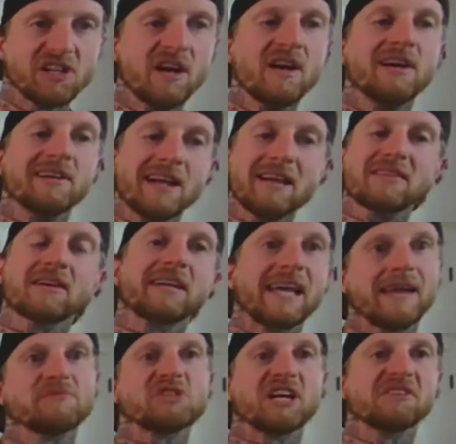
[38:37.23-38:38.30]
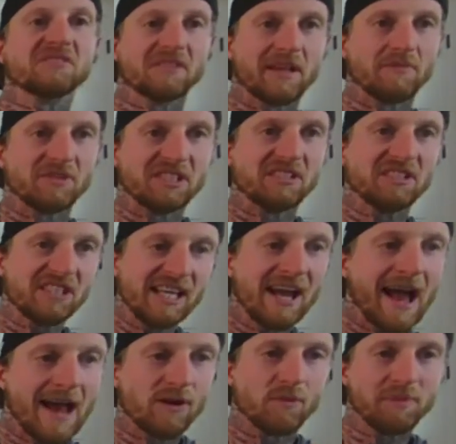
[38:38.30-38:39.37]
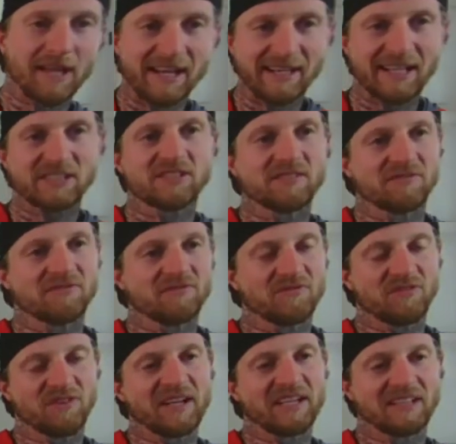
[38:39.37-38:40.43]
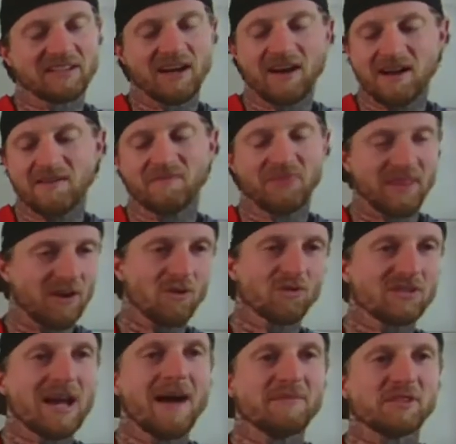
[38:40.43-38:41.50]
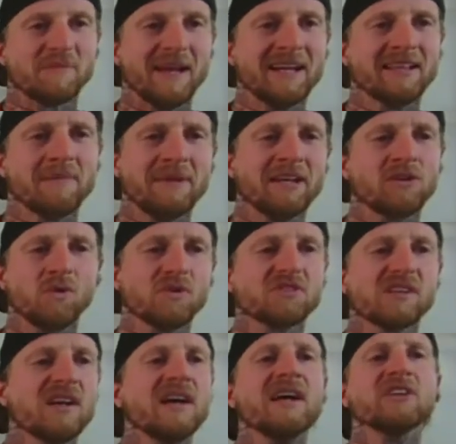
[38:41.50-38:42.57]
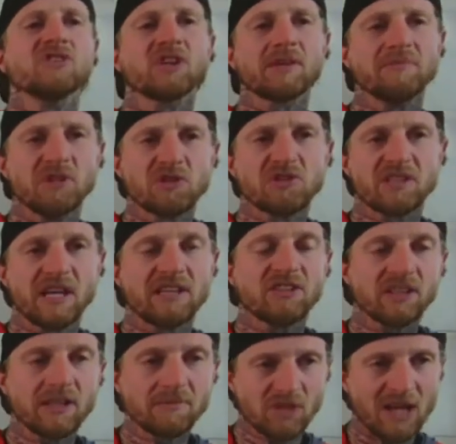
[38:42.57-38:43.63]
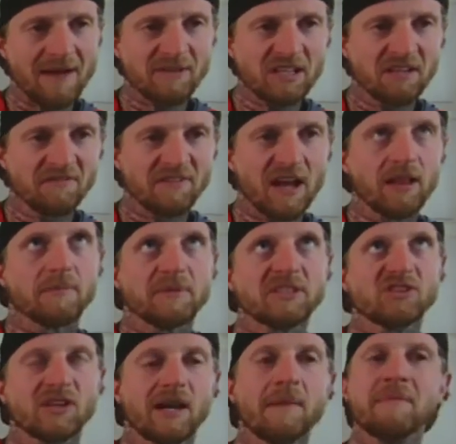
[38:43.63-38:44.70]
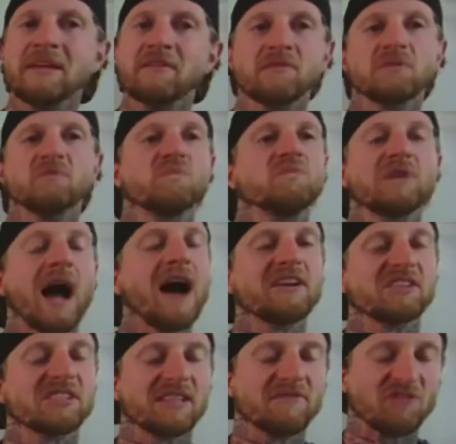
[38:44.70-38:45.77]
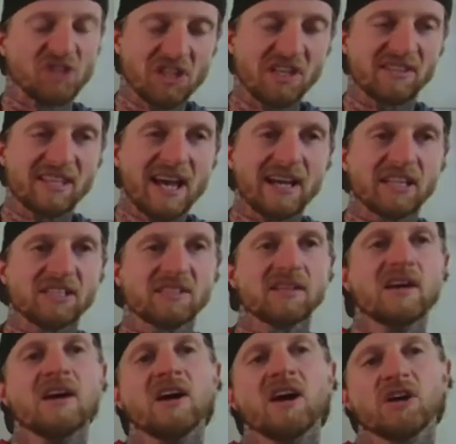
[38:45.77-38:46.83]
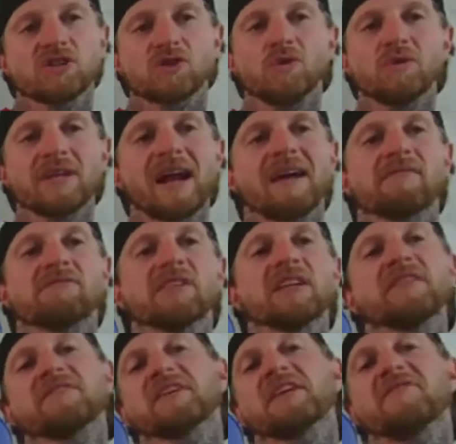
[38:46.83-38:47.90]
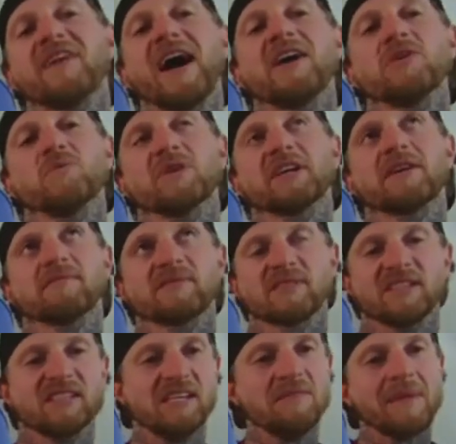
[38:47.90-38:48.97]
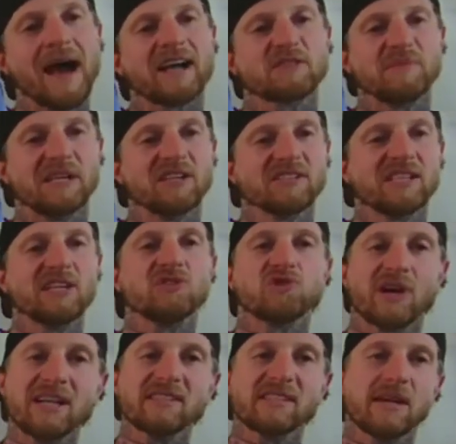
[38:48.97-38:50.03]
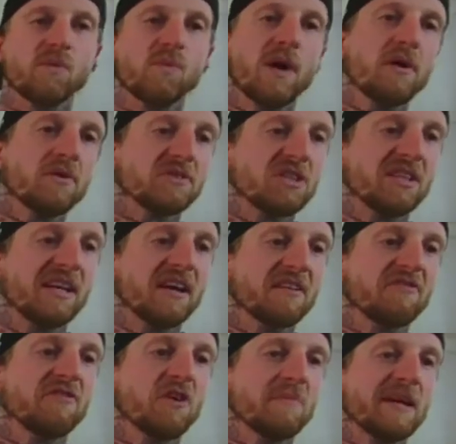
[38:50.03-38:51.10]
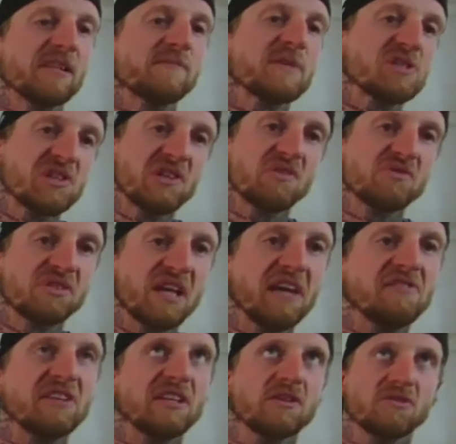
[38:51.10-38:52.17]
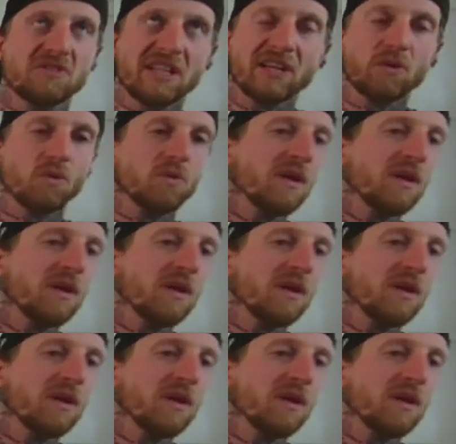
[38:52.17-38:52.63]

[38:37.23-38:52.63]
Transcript: Not the Cam Chancellor that was in Seattle playing next to friggin' Earl Thomas, man. Of course, it took him time to develop. Honestly, Virginia Tech is a school that I really, really value when it comes to D-backs because they translate well to the NFL, man, especially those safety, those nickel